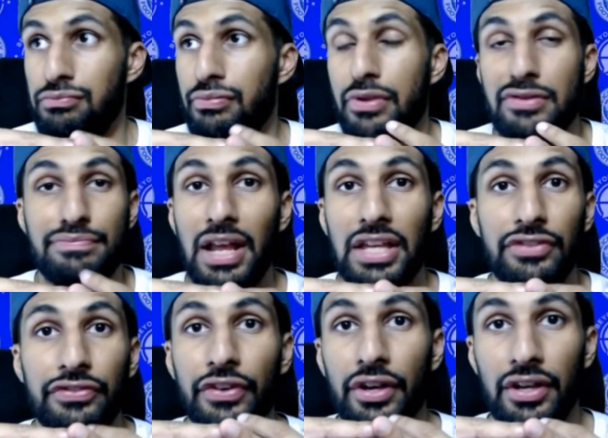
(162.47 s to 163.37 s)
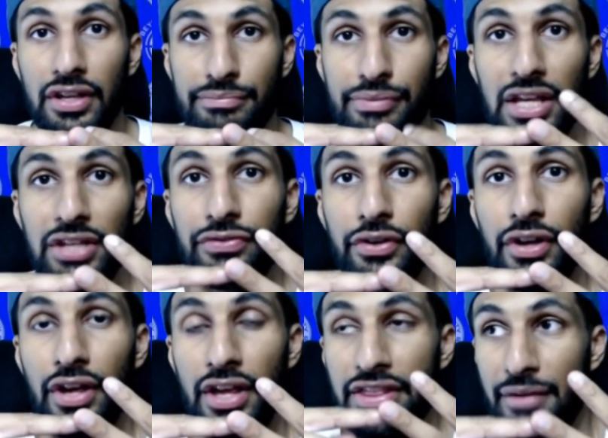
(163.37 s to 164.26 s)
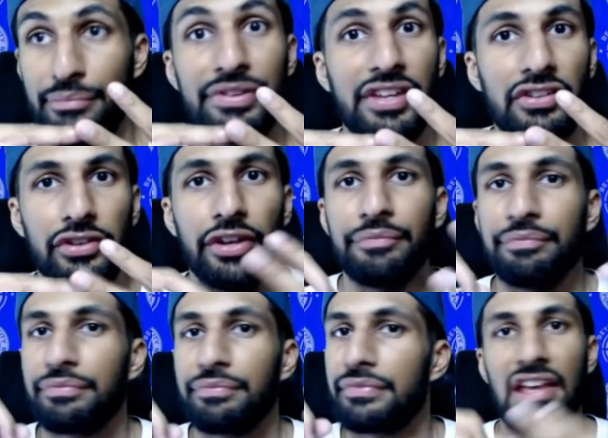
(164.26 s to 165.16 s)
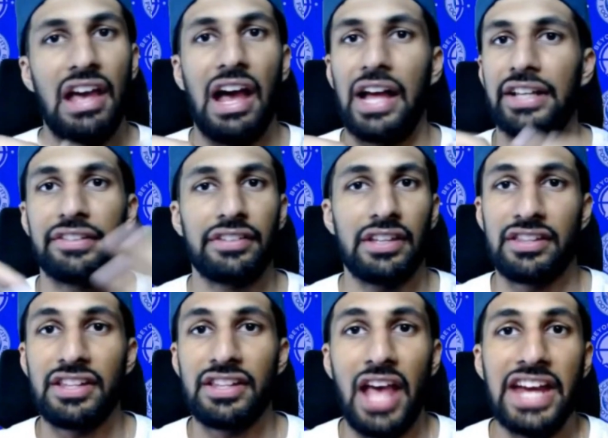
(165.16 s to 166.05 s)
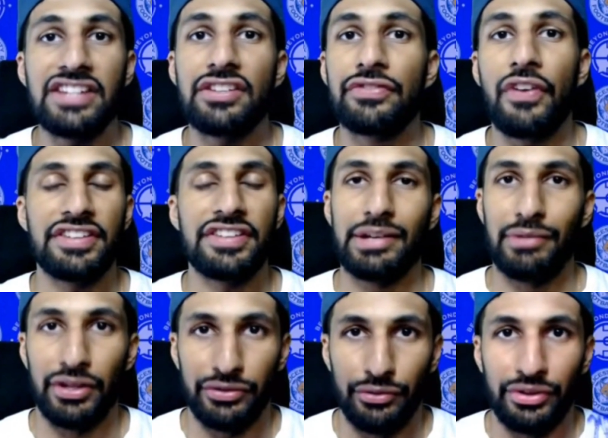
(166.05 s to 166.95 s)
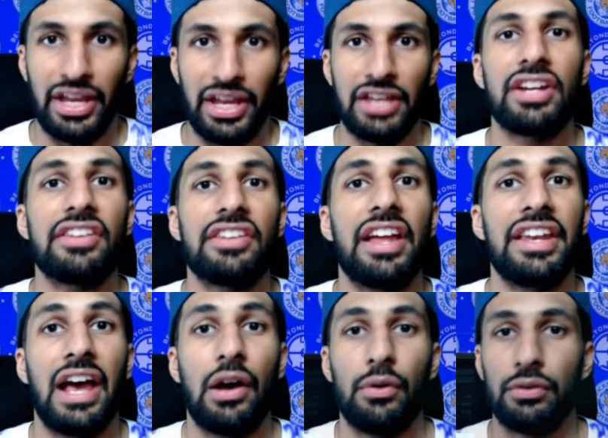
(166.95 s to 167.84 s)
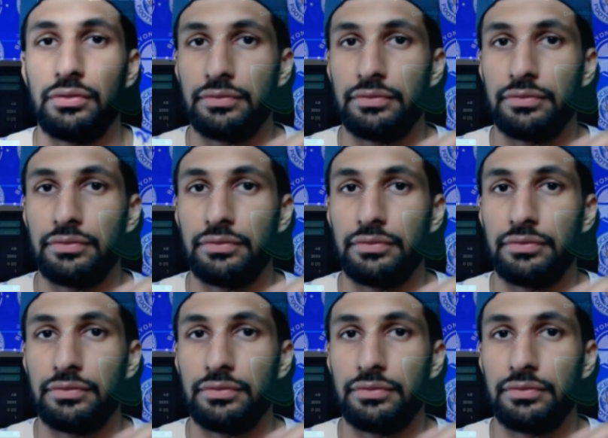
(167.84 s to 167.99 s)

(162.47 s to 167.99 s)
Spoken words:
He plays for in that position, and the age is very similar. So we'll get straight into that now.